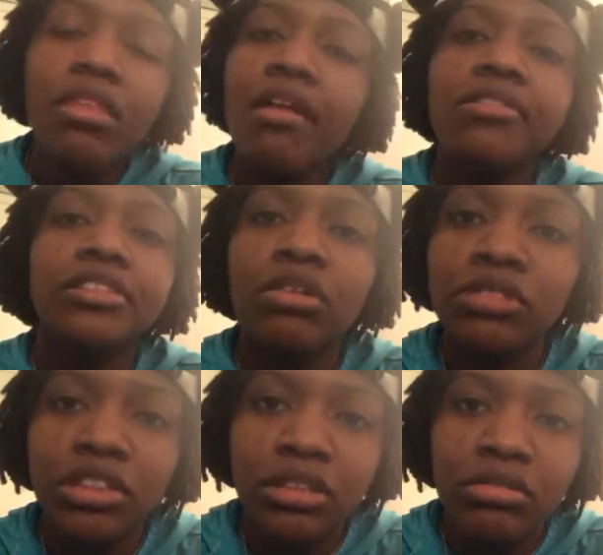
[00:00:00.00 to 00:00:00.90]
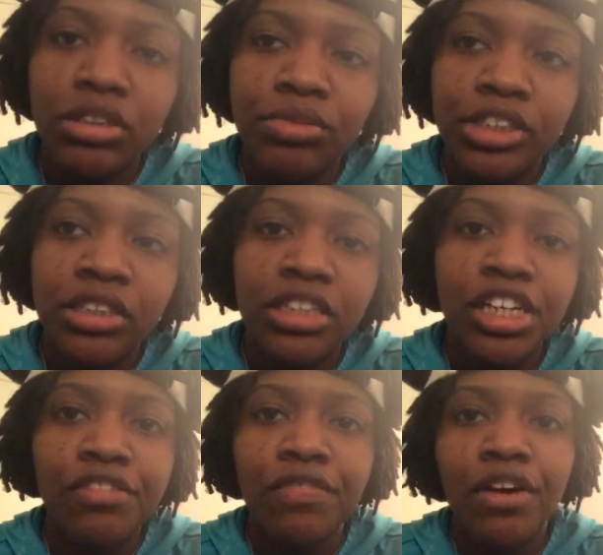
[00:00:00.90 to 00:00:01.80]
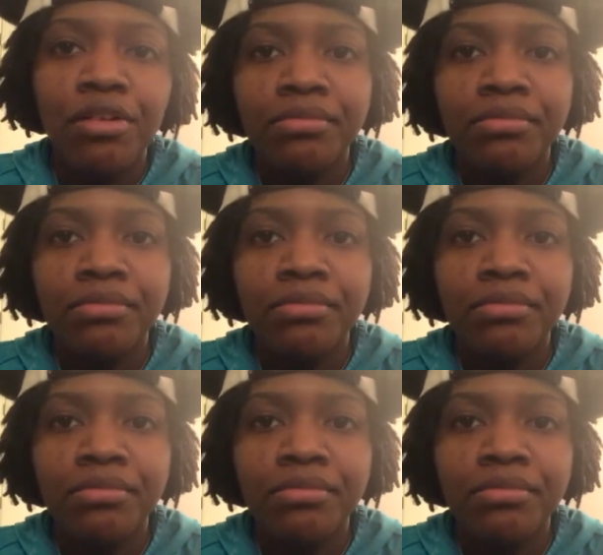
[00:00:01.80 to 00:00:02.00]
So we just gonna see what this hidden for.